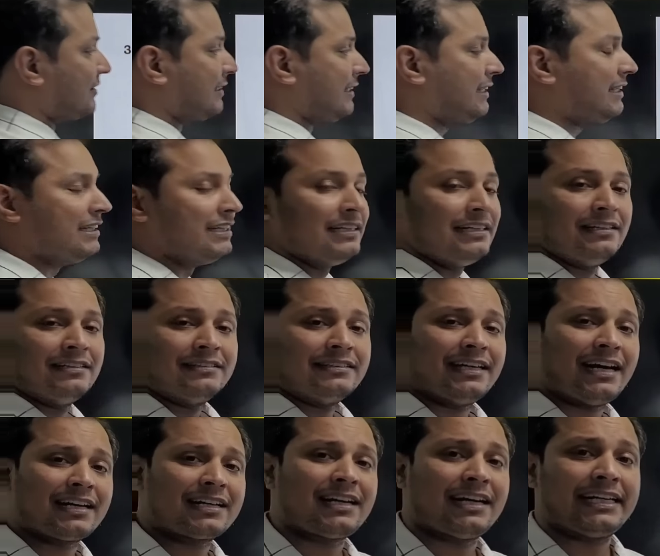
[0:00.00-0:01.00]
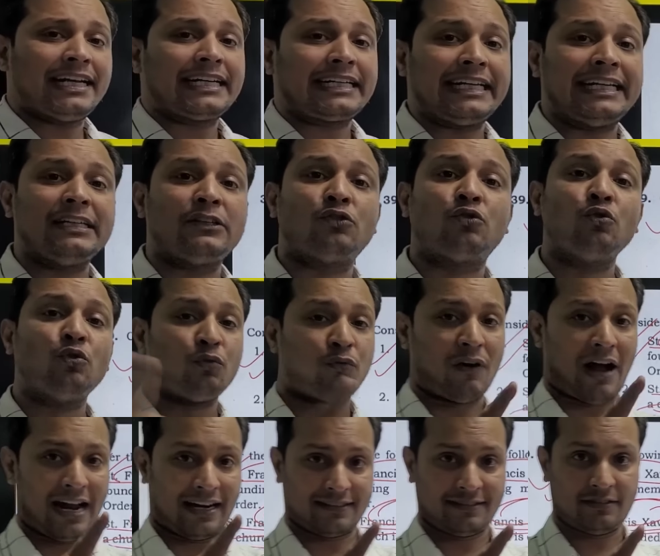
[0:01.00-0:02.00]
see they are connecting two
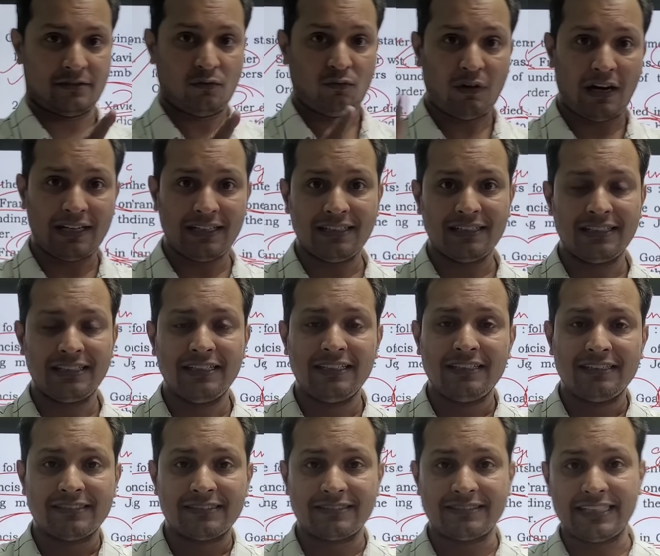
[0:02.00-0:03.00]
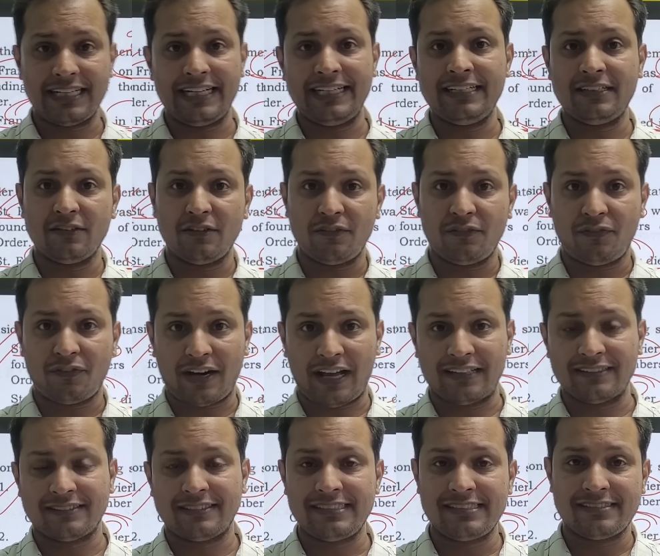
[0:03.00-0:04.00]
facts. One, Saint
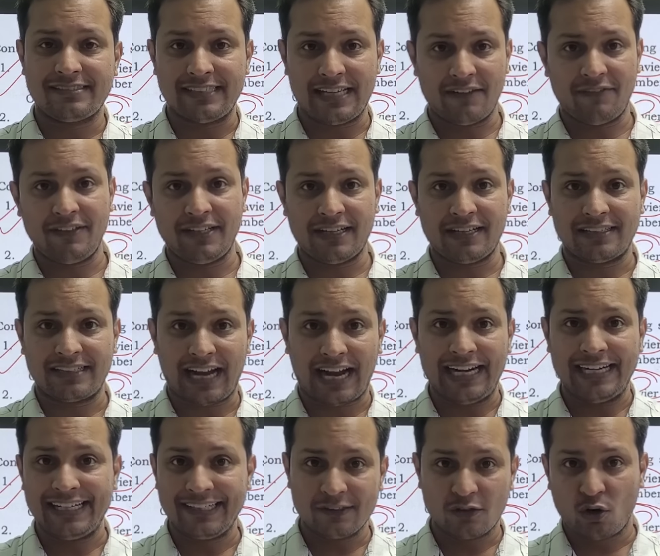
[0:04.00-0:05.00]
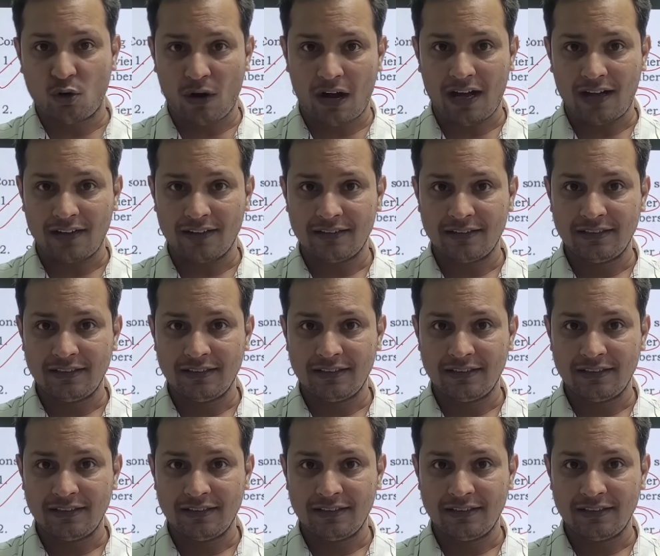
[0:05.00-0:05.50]
Francis Xavier died in Goa.